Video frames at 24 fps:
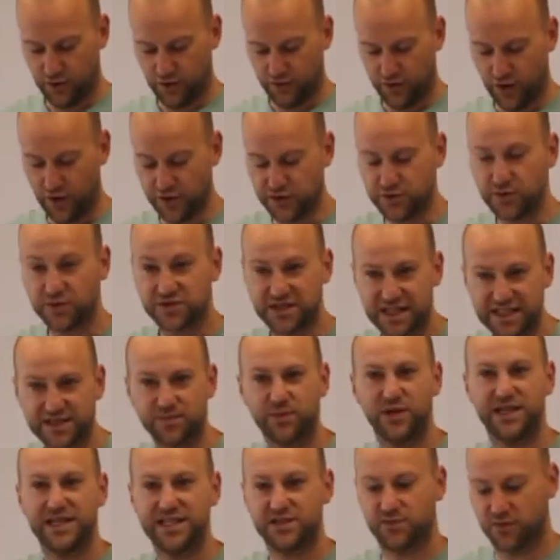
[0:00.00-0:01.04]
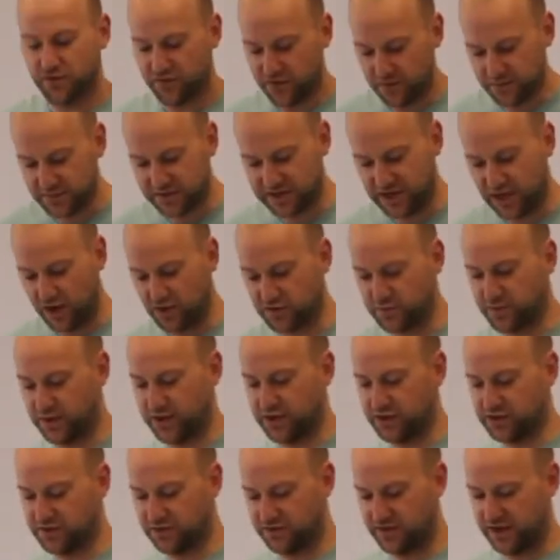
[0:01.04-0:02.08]
Those who are displeased with themselves
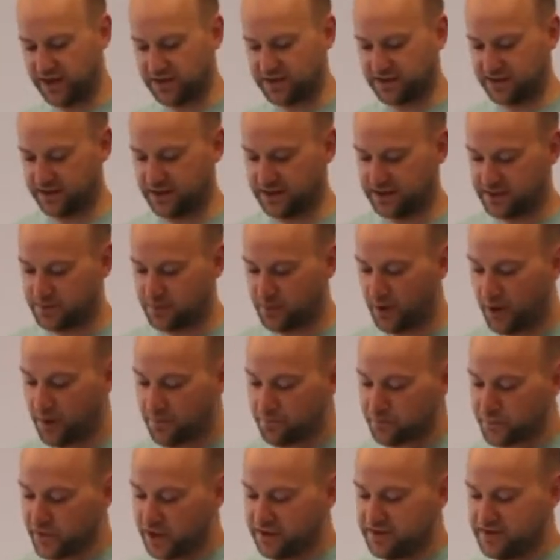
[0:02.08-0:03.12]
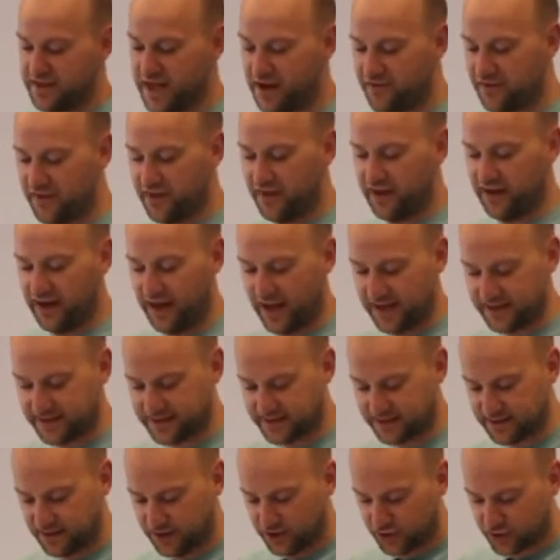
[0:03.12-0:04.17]
because of their sins, but
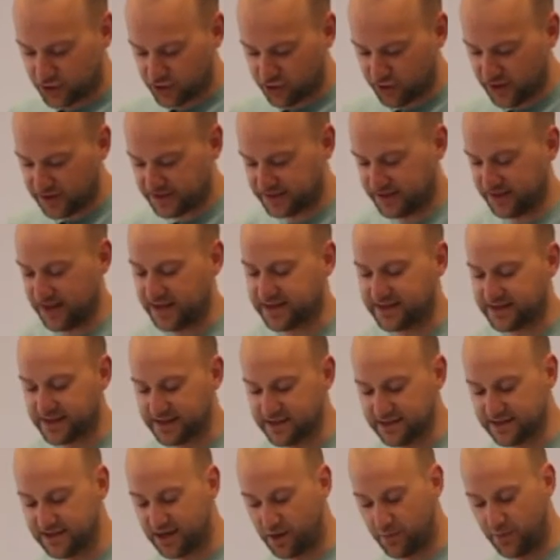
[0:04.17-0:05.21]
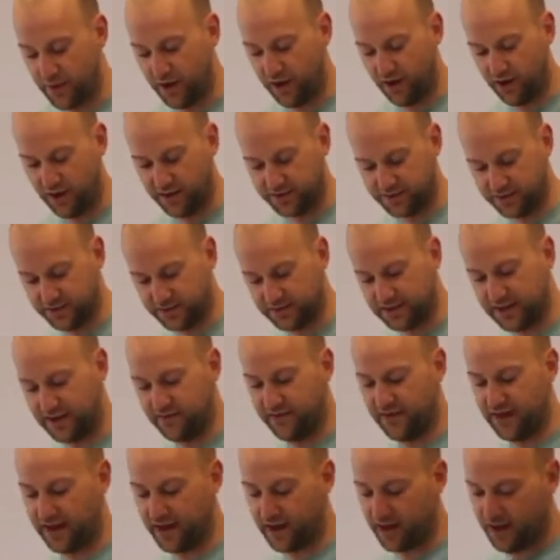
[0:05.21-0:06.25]
nevertheless trust that their sins are pardoned
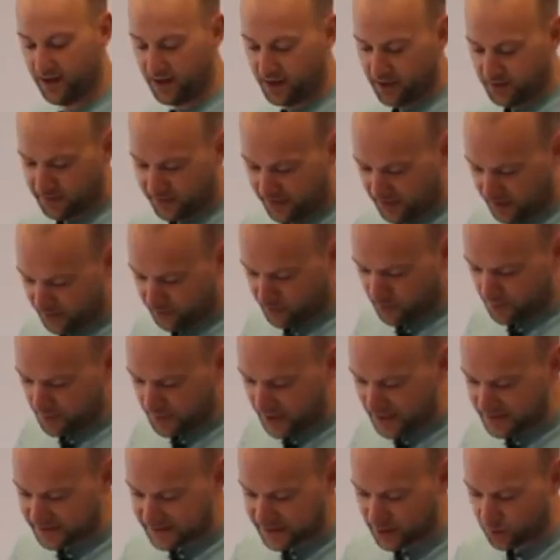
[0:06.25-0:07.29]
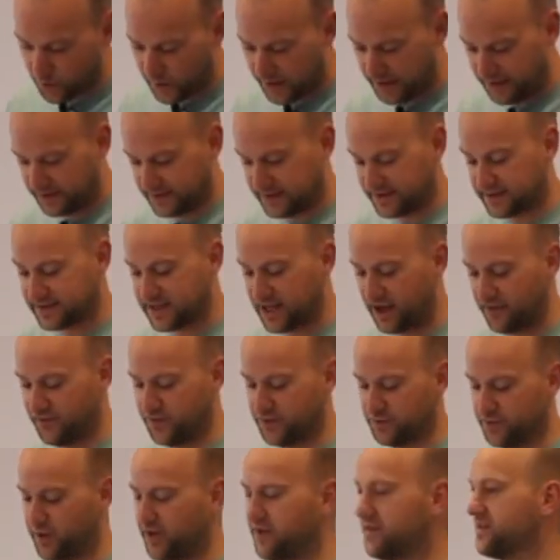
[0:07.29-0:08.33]
and that their remaining weakness is
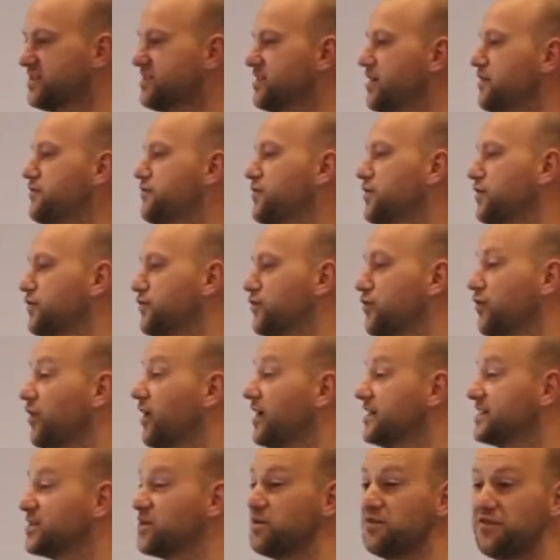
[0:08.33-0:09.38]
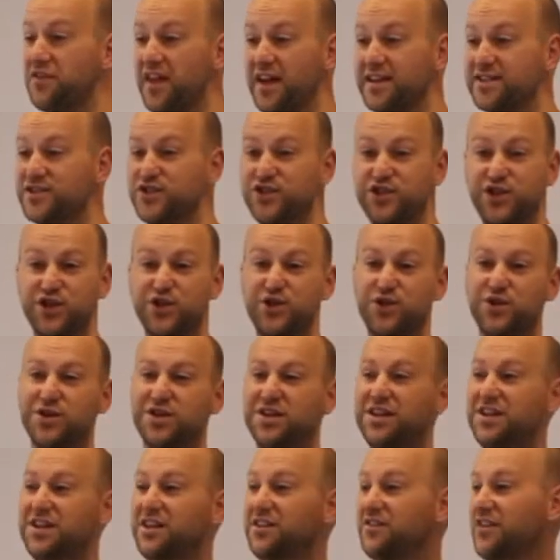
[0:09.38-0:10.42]
covered by the suffering of Christ. So, if that's you,
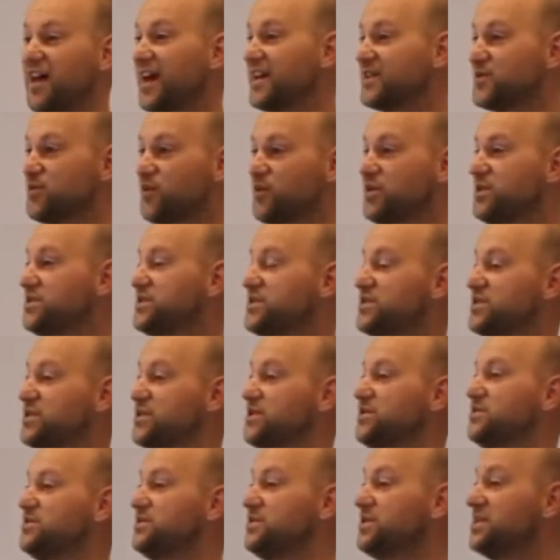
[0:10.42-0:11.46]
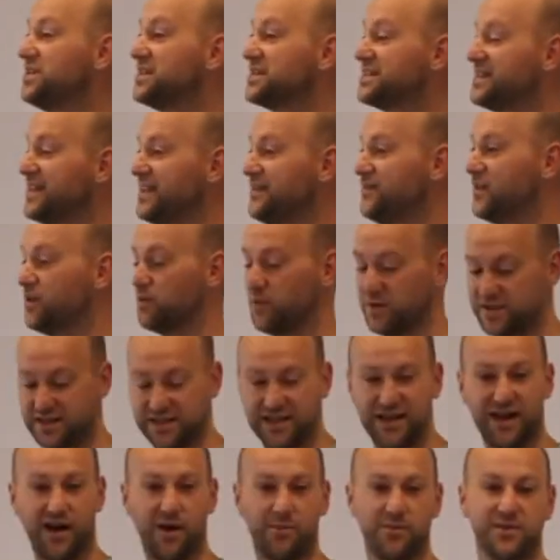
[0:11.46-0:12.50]
that's what you're to do this evening. We're to
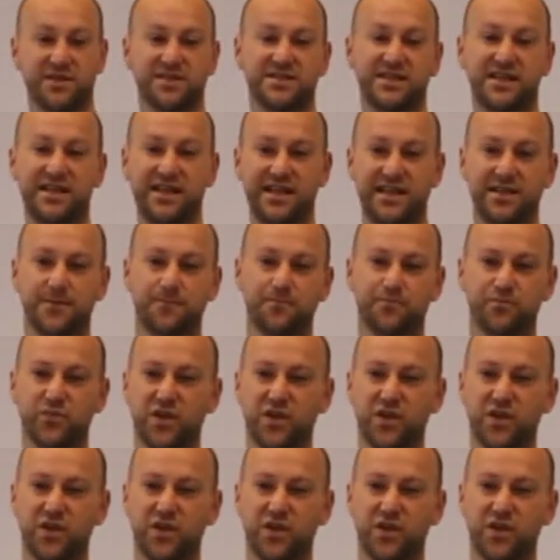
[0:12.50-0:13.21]
come and to eat.